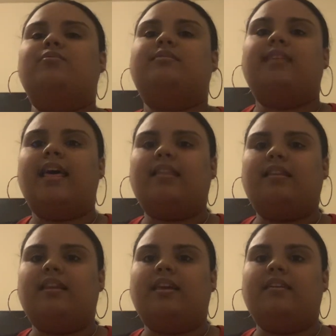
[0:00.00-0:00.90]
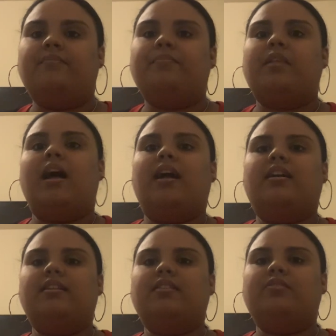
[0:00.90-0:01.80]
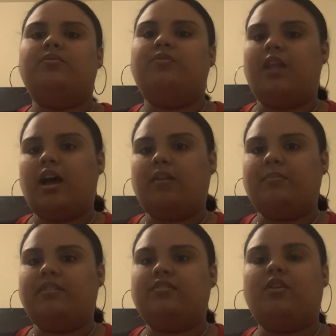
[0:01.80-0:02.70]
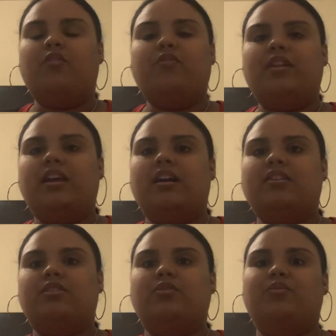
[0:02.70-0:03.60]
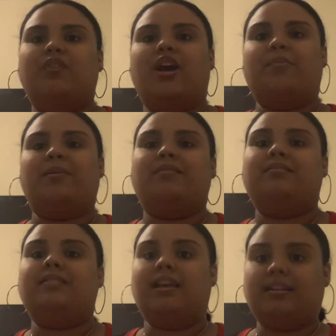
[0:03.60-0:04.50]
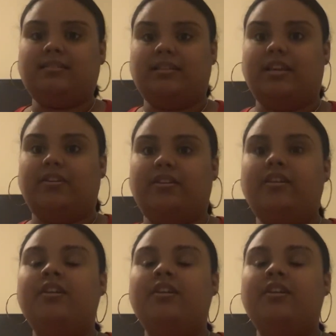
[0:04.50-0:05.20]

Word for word: sadly, I couldn't do Vlogmas. Hopefully, I could do Vlogmas next year.